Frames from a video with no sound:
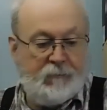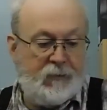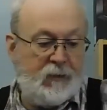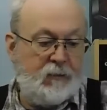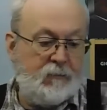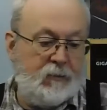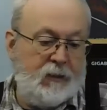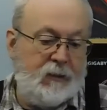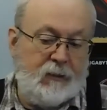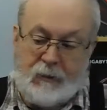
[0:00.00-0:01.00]
I don't
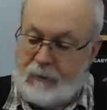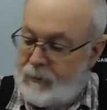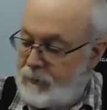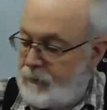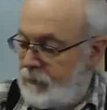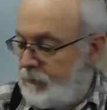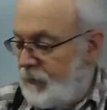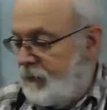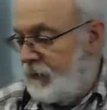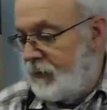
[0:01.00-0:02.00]
see anything on there. Oh,
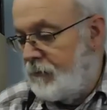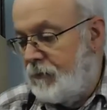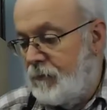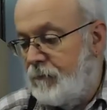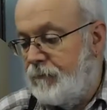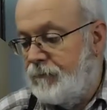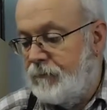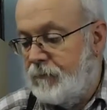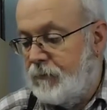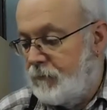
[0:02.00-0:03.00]
maybe I did it wrong.
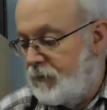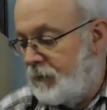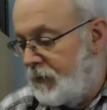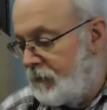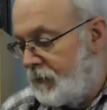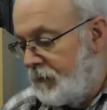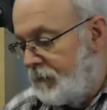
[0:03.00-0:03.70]
must be that way.